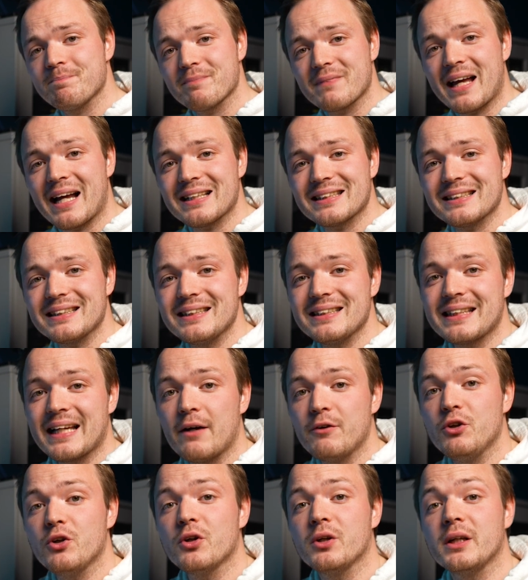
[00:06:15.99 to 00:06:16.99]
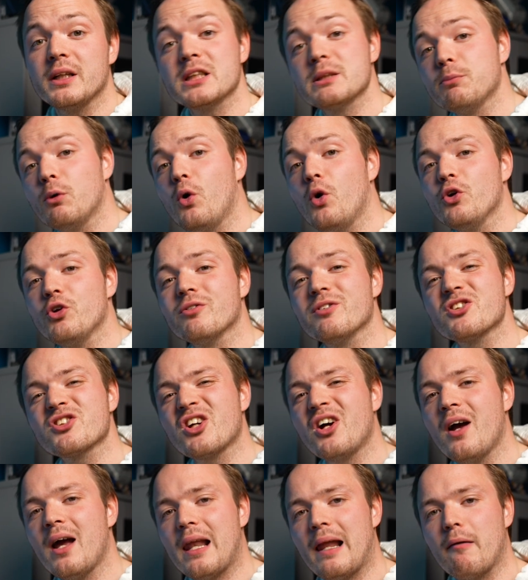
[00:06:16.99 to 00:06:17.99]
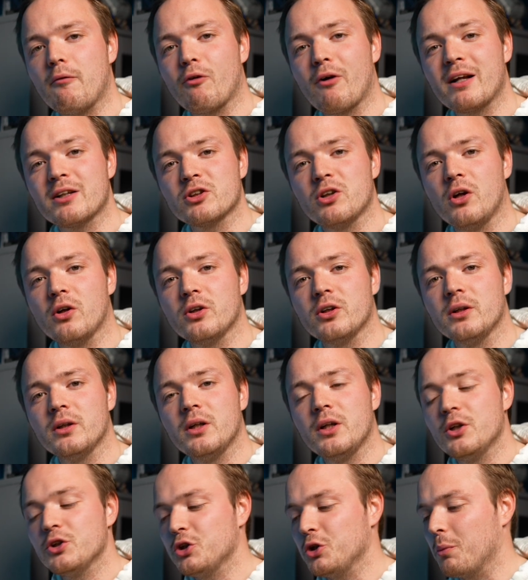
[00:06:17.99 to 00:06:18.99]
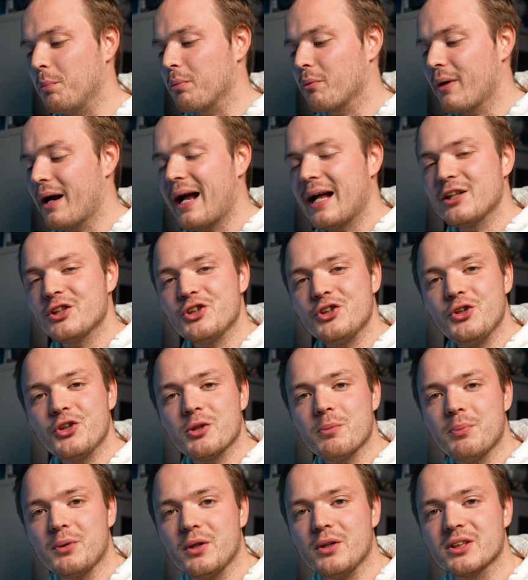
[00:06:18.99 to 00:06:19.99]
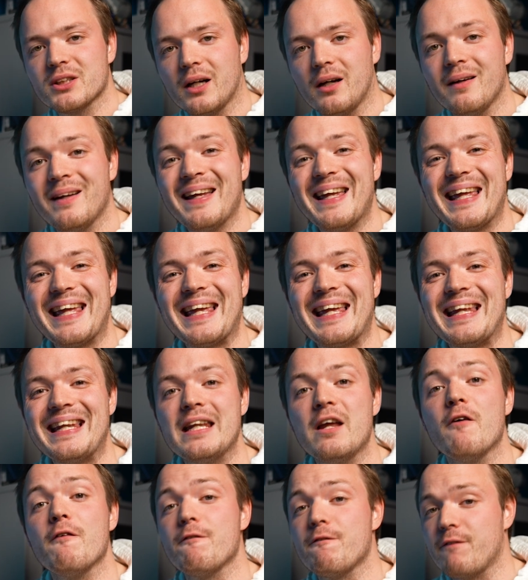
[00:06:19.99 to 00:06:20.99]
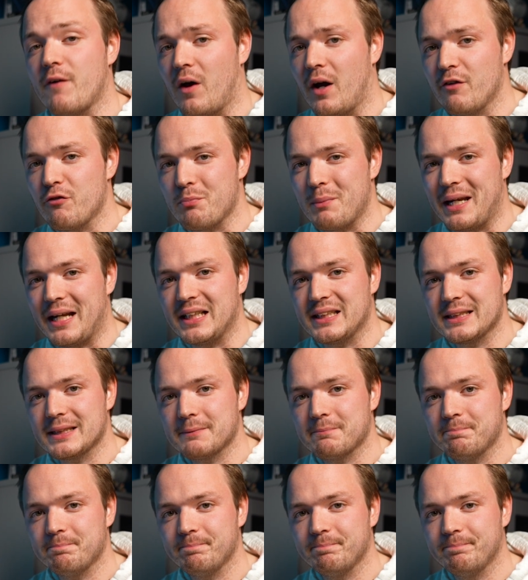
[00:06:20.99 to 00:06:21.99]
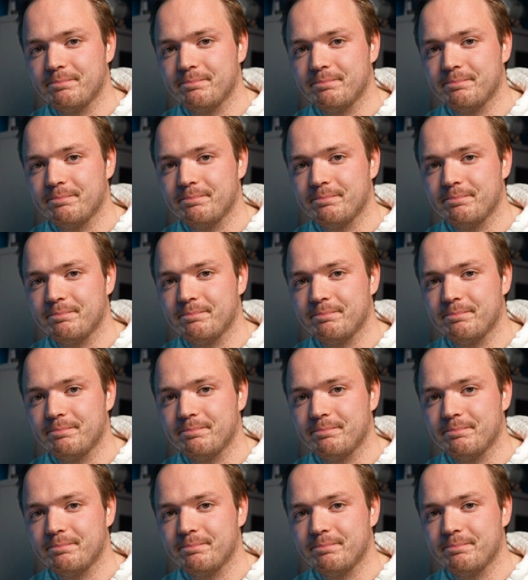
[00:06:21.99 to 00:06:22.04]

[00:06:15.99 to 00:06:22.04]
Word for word: That is how you can export your entire Lightroom catalog to your brand new computer in 5 minutes.